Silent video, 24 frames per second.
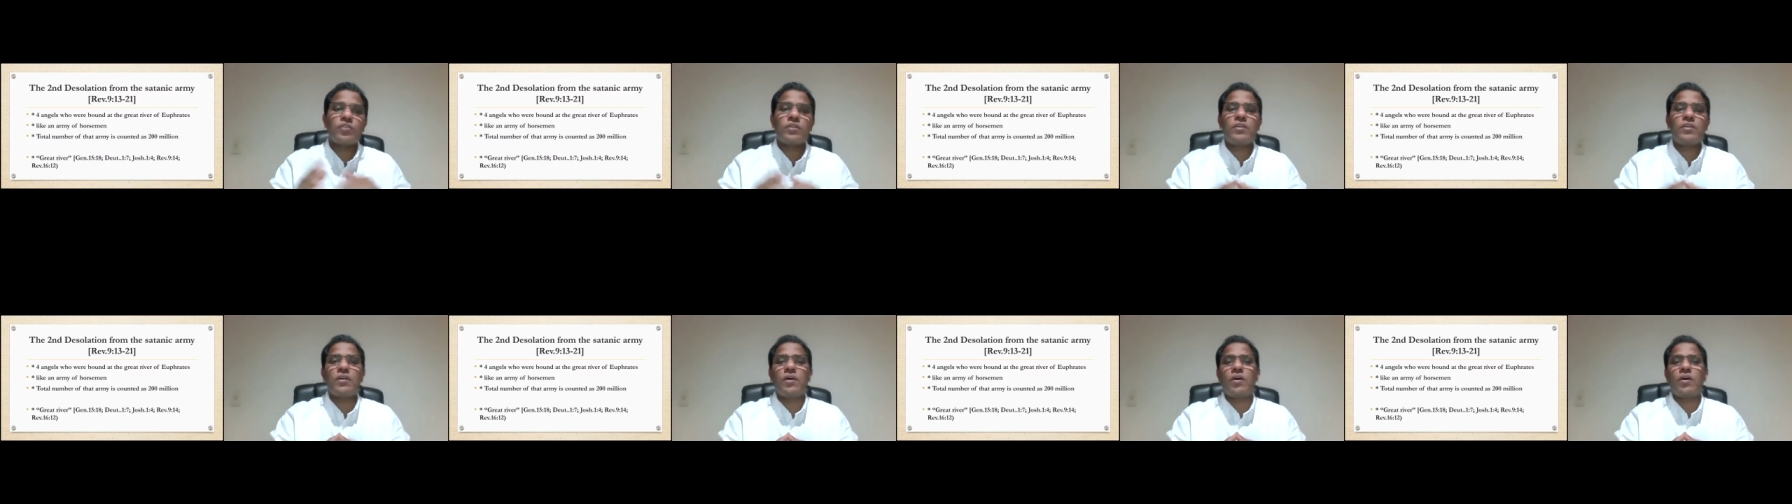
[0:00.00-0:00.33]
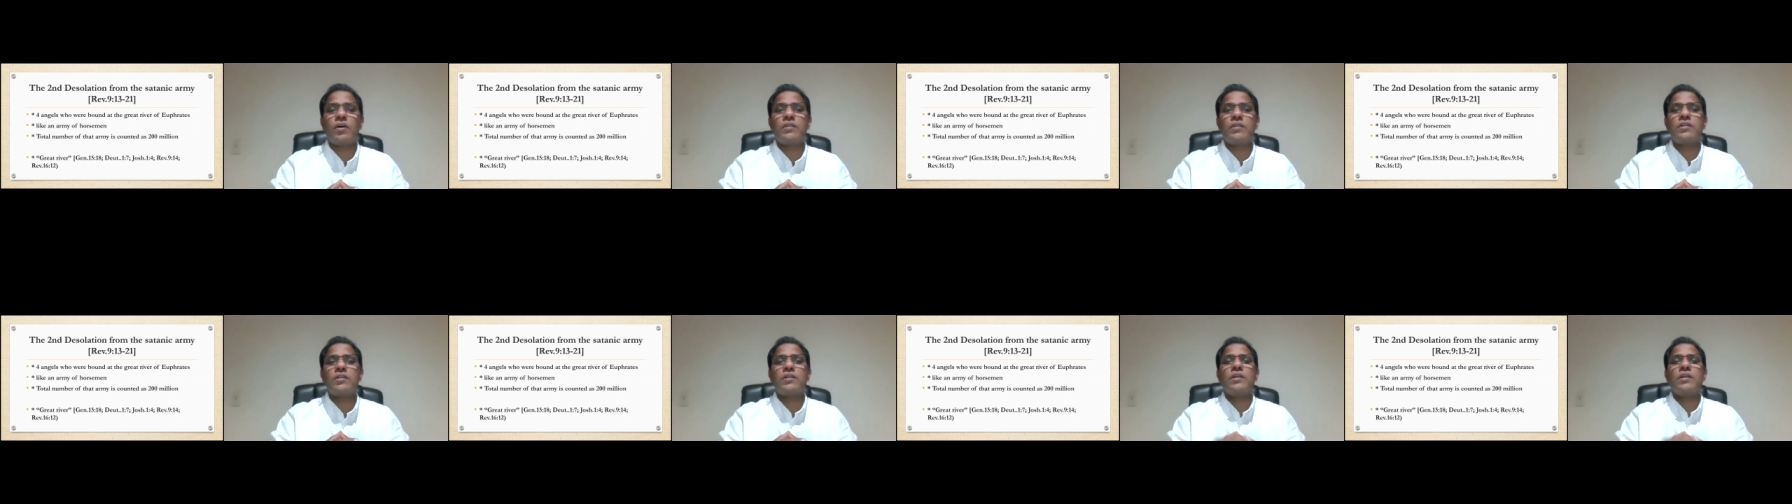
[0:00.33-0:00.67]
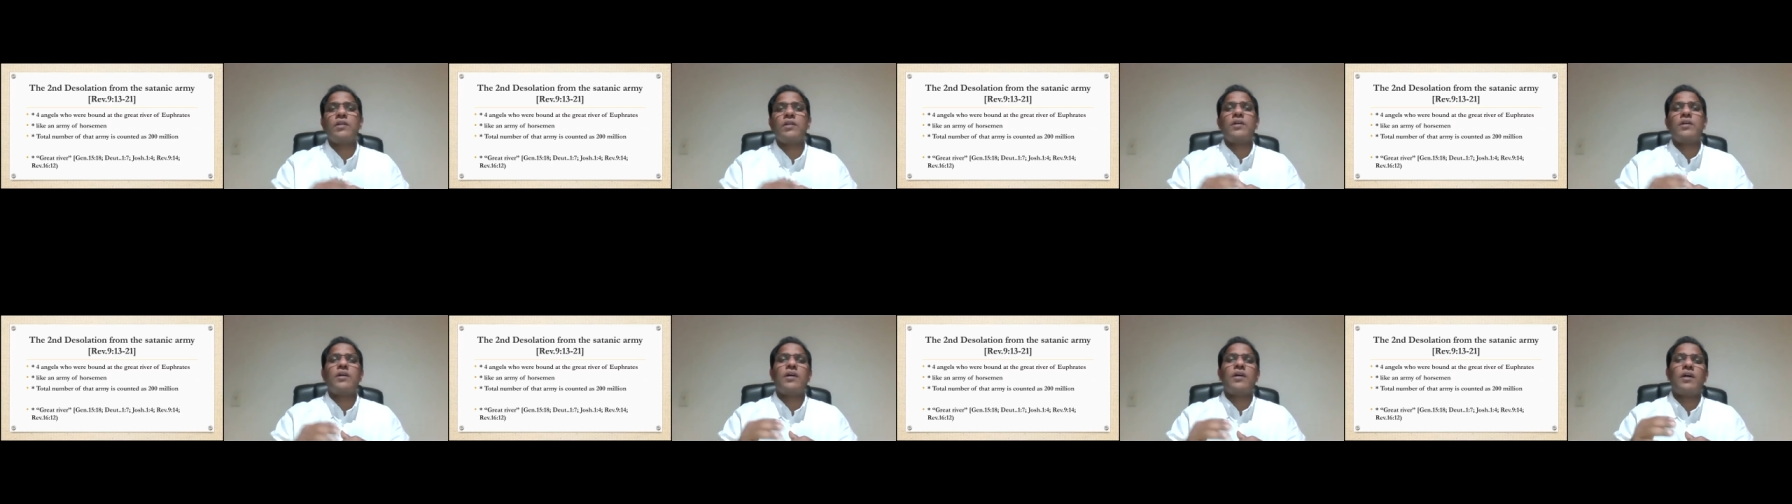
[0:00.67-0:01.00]
God
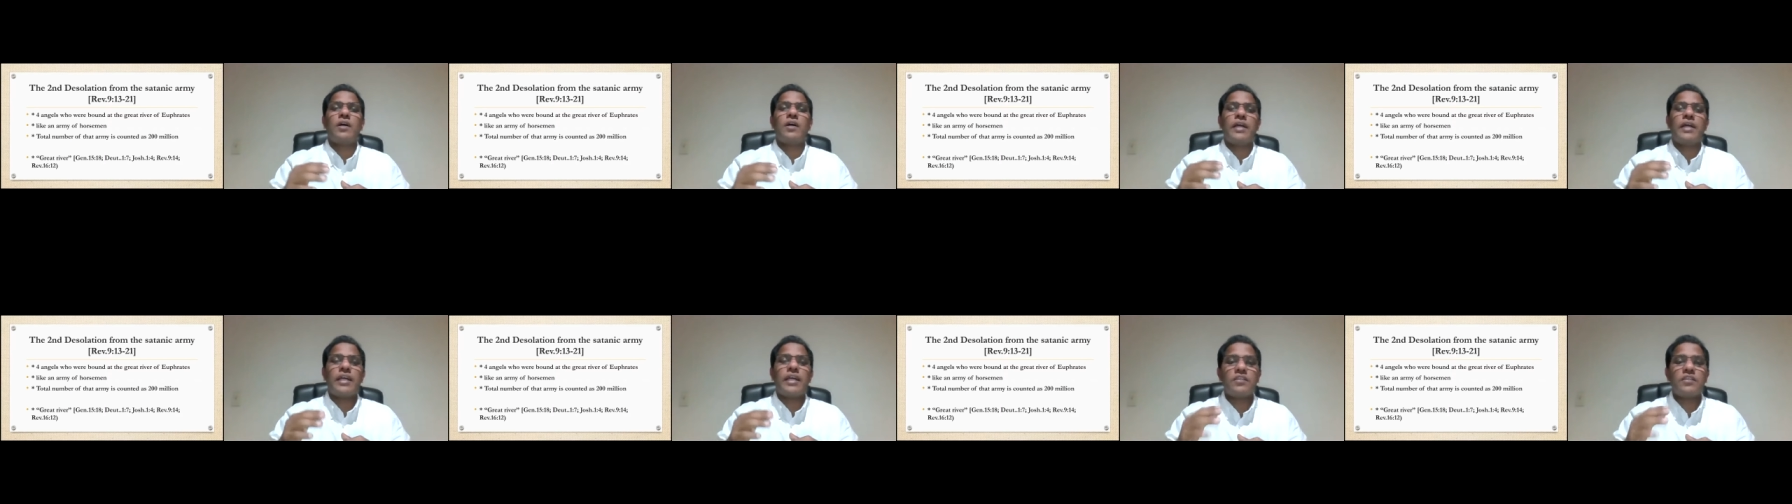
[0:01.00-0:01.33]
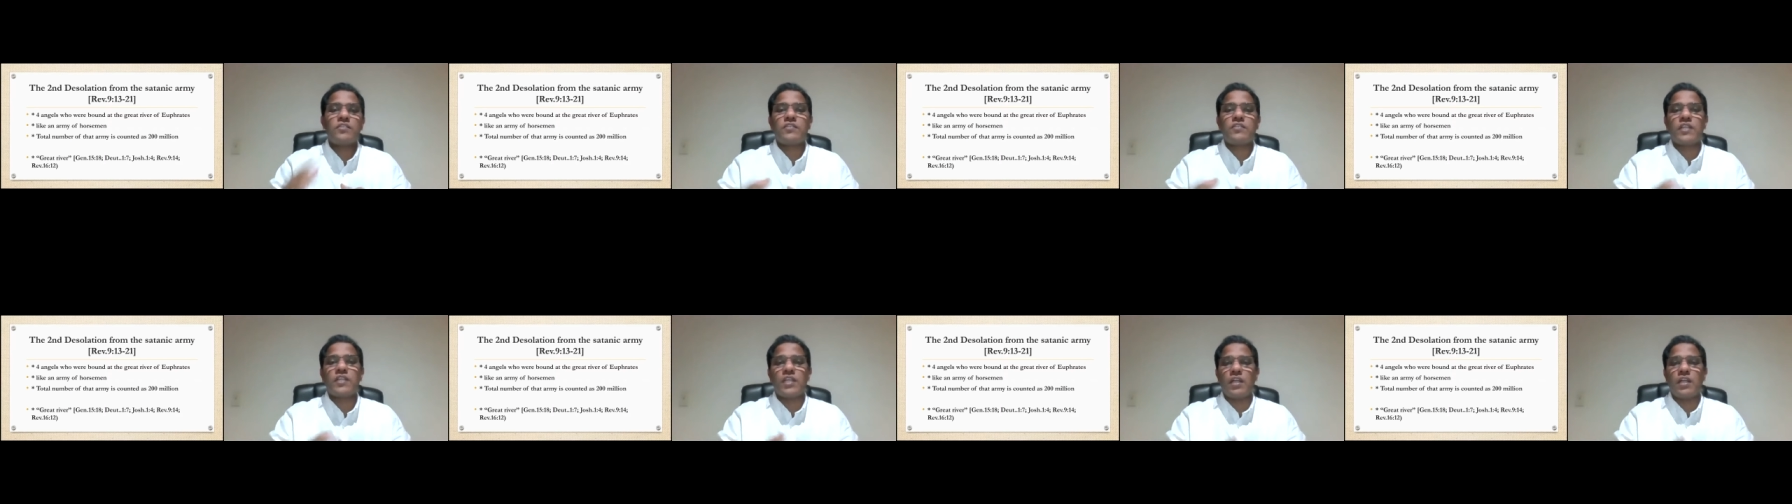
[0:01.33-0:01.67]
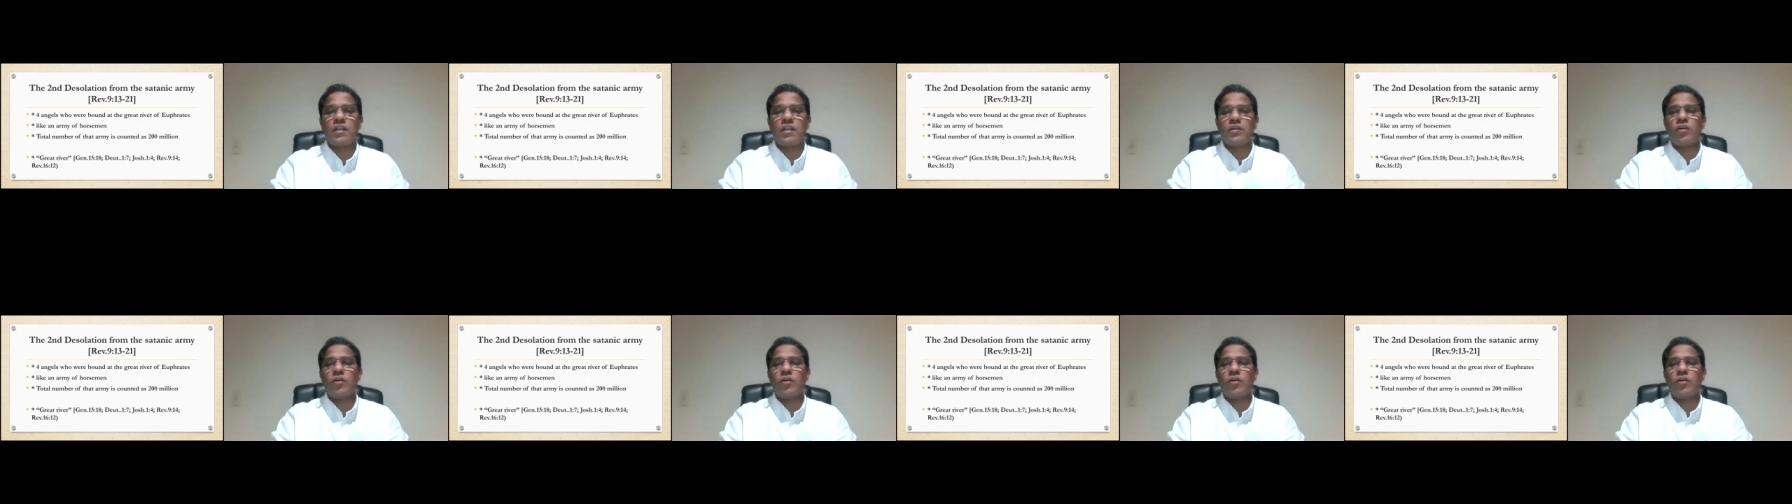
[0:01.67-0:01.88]
uh, and Israel.